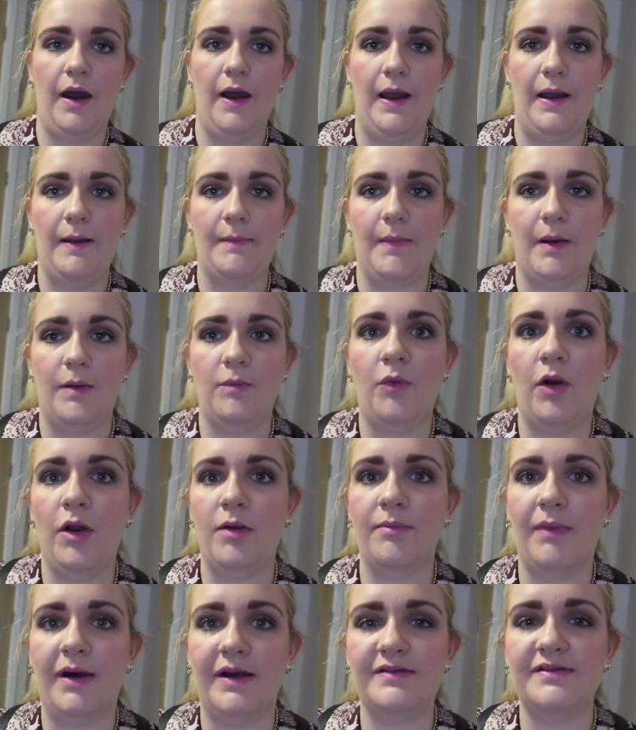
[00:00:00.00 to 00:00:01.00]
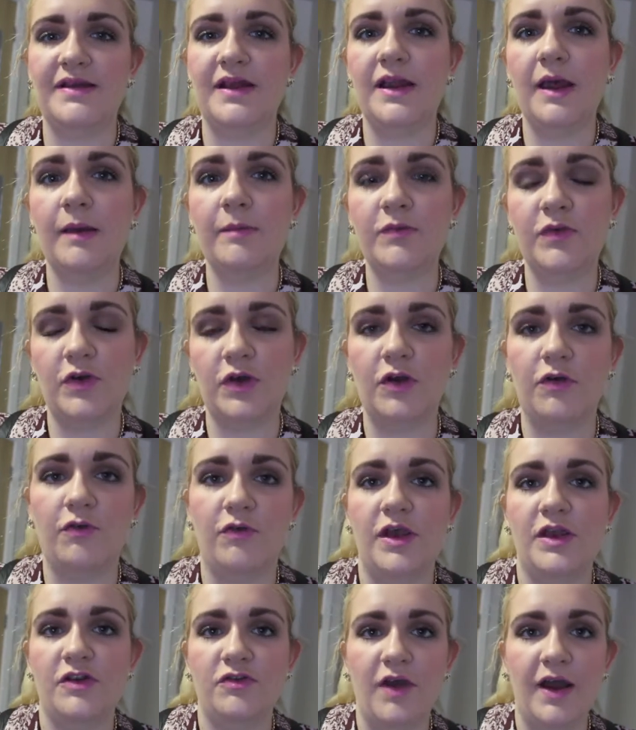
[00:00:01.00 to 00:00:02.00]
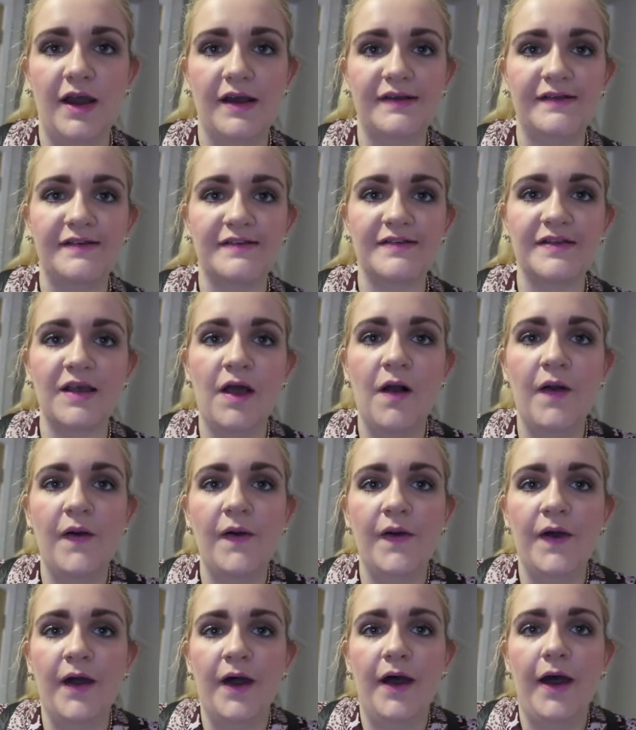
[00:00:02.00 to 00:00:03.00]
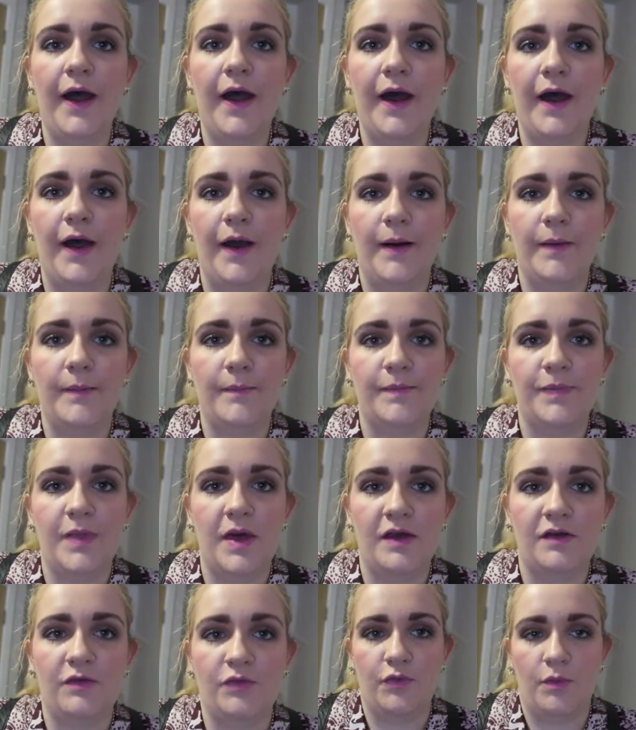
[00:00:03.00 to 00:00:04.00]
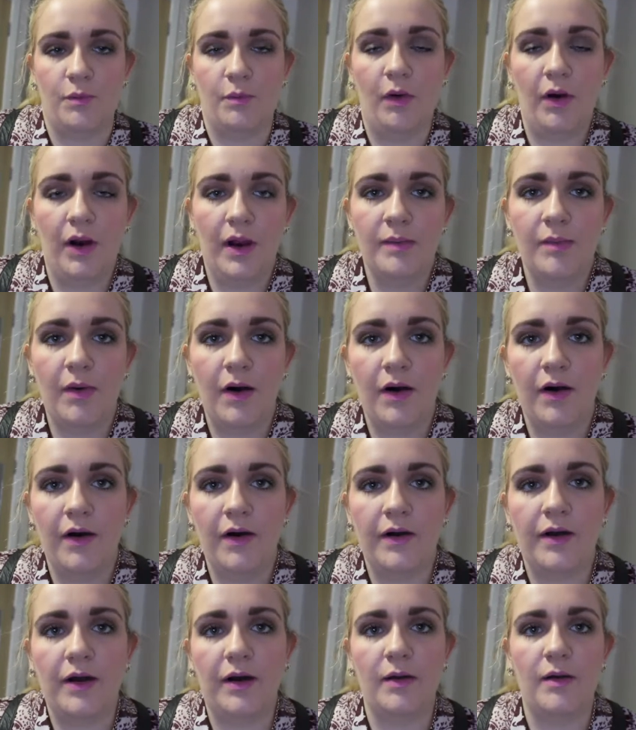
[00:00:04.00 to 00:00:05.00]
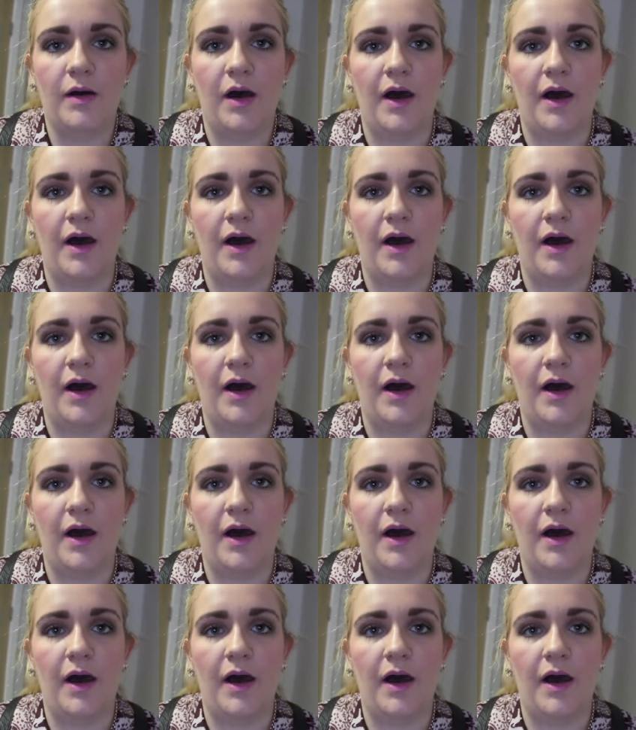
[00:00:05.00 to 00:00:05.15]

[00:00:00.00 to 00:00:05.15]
I'm wearing my denim dungaree dress that from Primark.